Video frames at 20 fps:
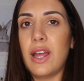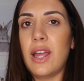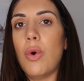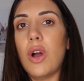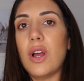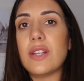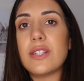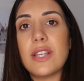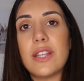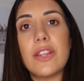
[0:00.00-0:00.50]

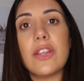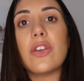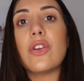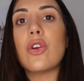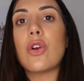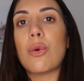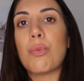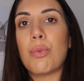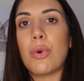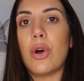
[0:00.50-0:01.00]
What is it that
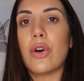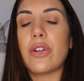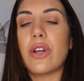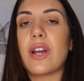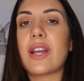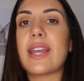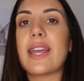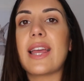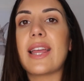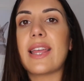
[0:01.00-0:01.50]
your
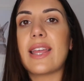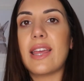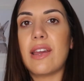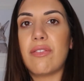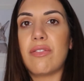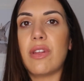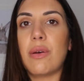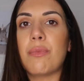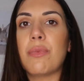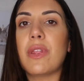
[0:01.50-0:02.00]
product can
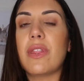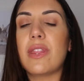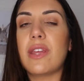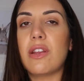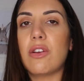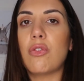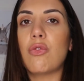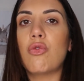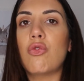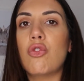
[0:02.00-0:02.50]
give them that
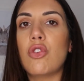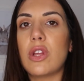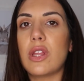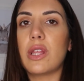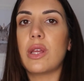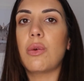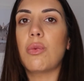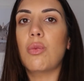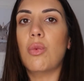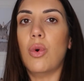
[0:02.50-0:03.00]
they
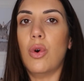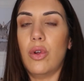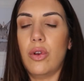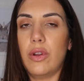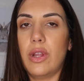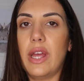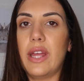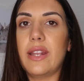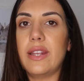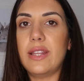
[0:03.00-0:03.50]
really
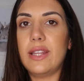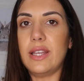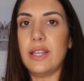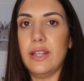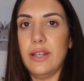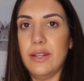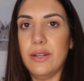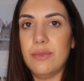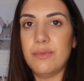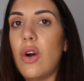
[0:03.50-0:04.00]
want and
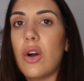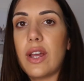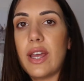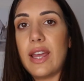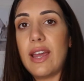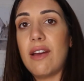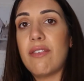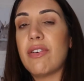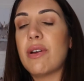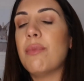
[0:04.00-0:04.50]
need?
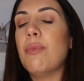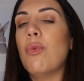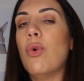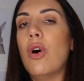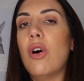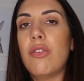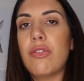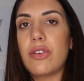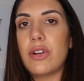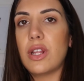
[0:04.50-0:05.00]
Okay, if I'm
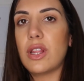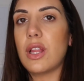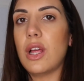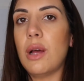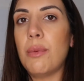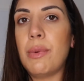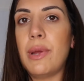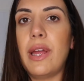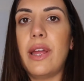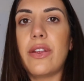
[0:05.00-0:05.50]
waffling a
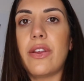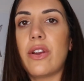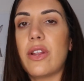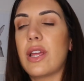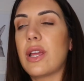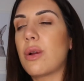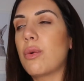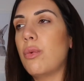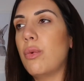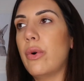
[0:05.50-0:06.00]
little bit and you're
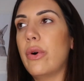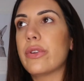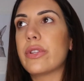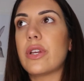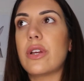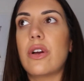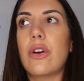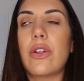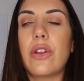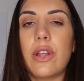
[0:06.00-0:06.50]
like, what
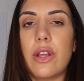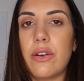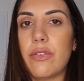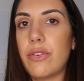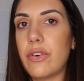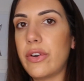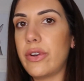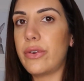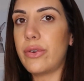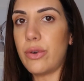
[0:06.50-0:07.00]
on earth
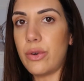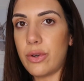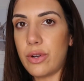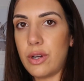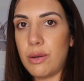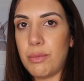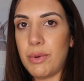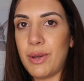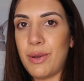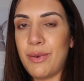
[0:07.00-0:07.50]
are you talking
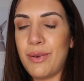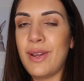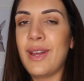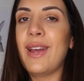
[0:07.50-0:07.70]
about?